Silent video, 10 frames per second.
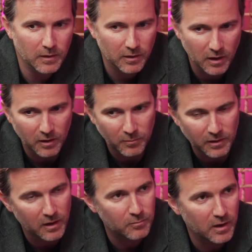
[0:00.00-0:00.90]
It can't be
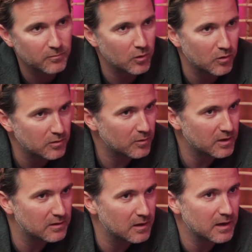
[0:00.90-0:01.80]
done via Vault
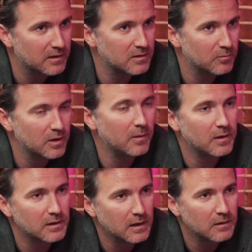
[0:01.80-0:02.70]
because the license
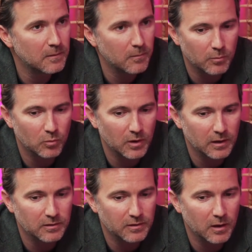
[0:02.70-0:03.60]
prohibits it, but we
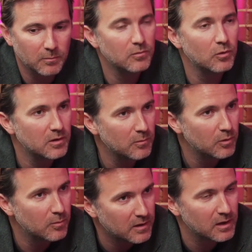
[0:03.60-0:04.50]
can develop the Vault
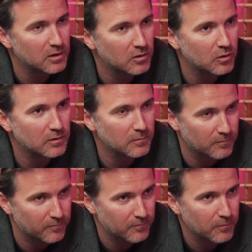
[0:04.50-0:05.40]
implementation on
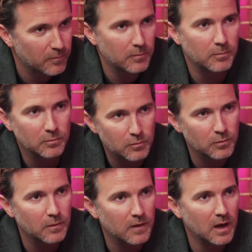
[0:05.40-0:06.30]

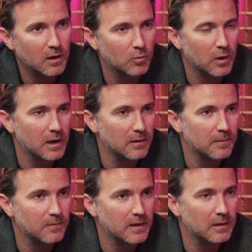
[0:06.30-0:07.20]
hardware,
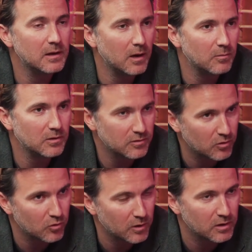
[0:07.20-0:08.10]
in terms of
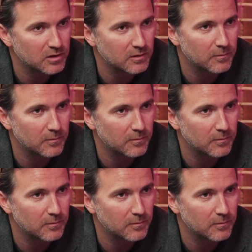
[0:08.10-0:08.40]
storage.